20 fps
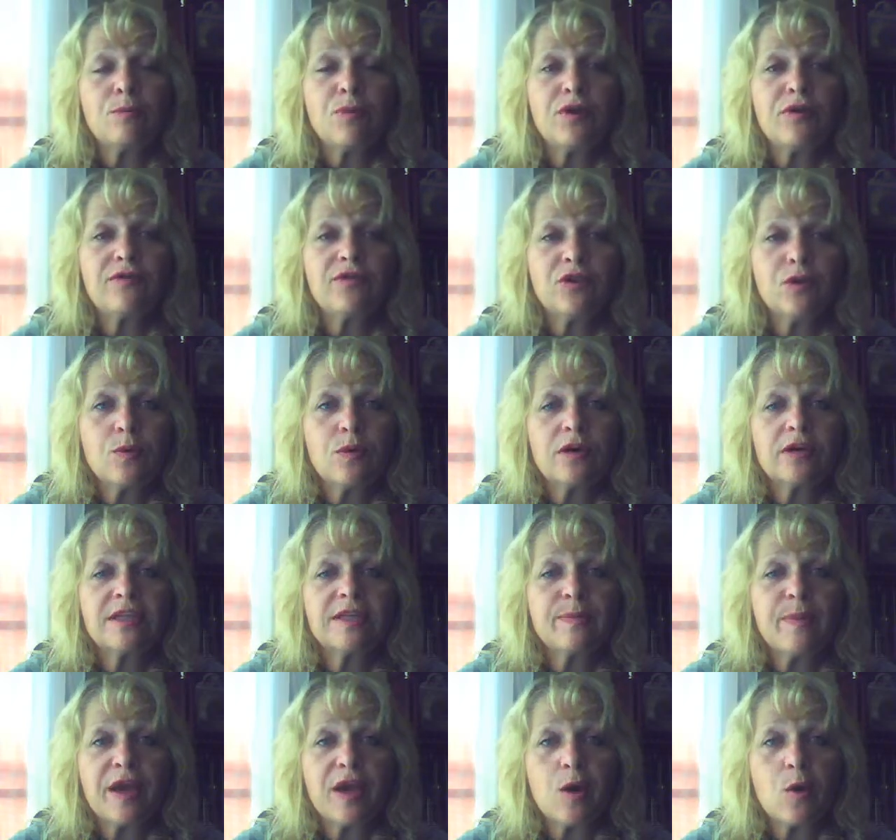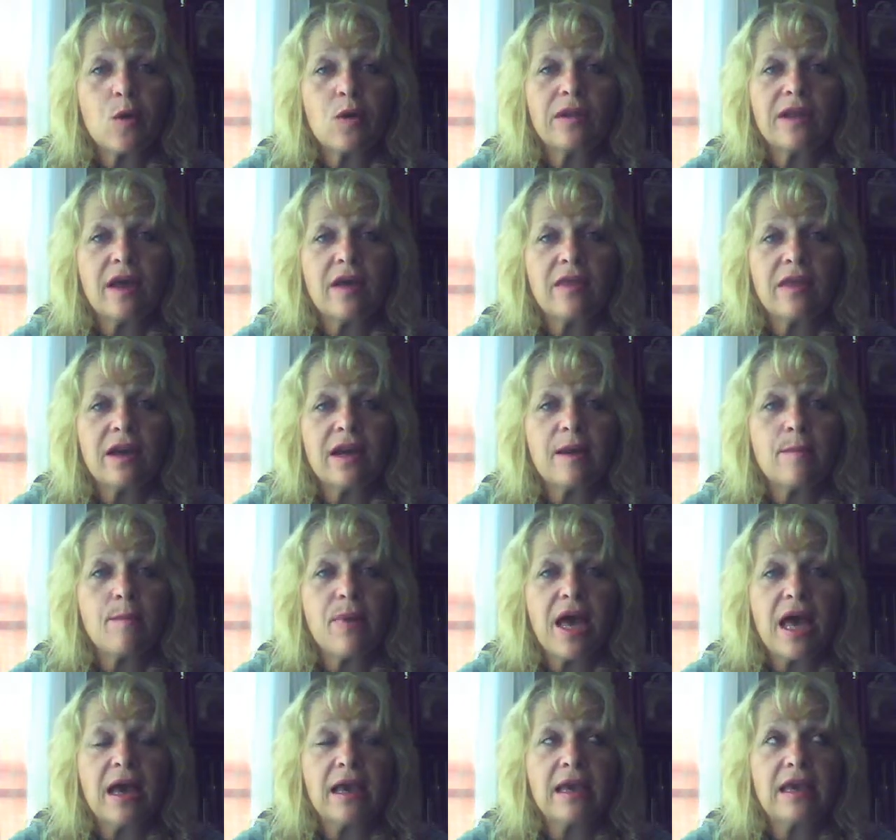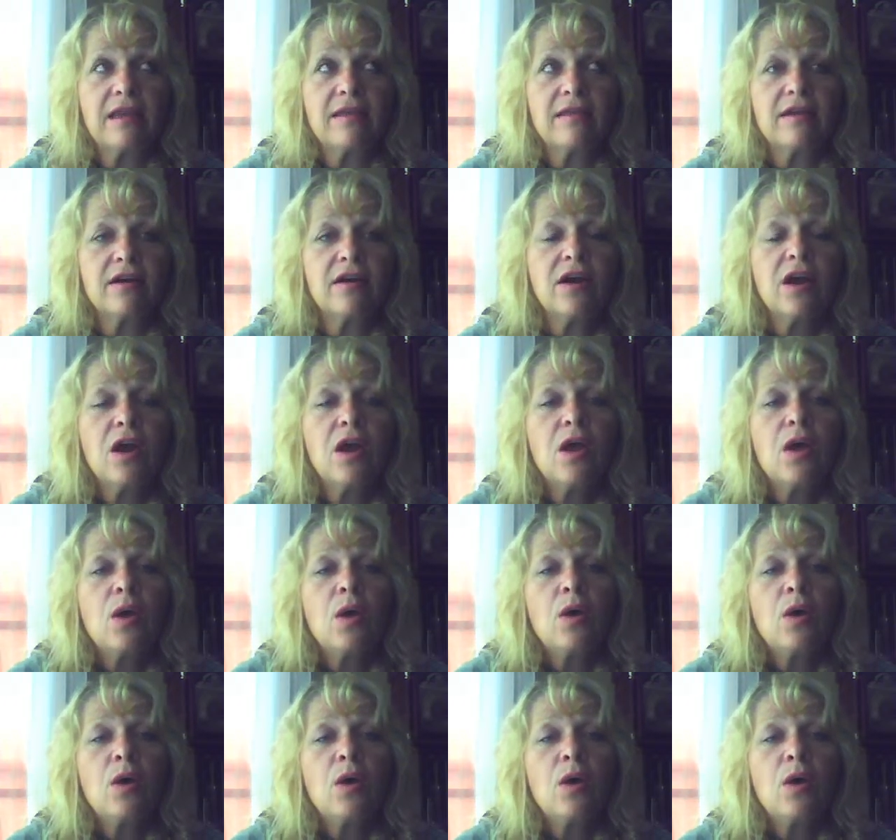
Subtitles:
move towards my goal now that I'm back in there?